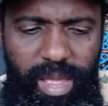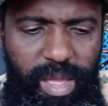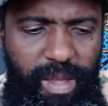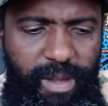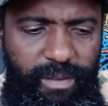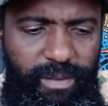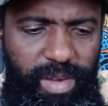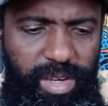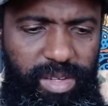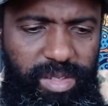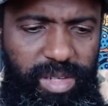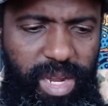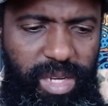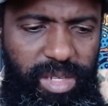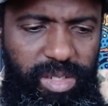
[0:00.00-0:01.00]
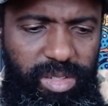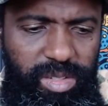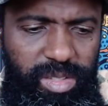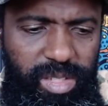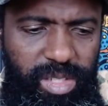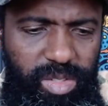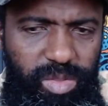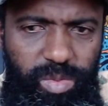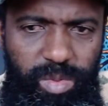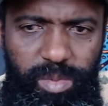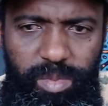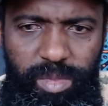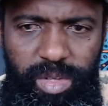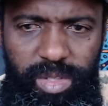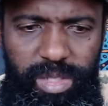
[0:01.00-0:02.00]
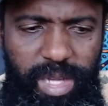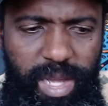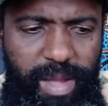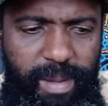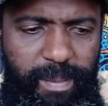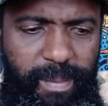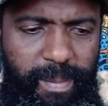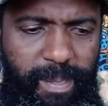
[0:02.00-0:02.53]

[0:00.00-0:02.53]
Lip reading: If I try just this one more time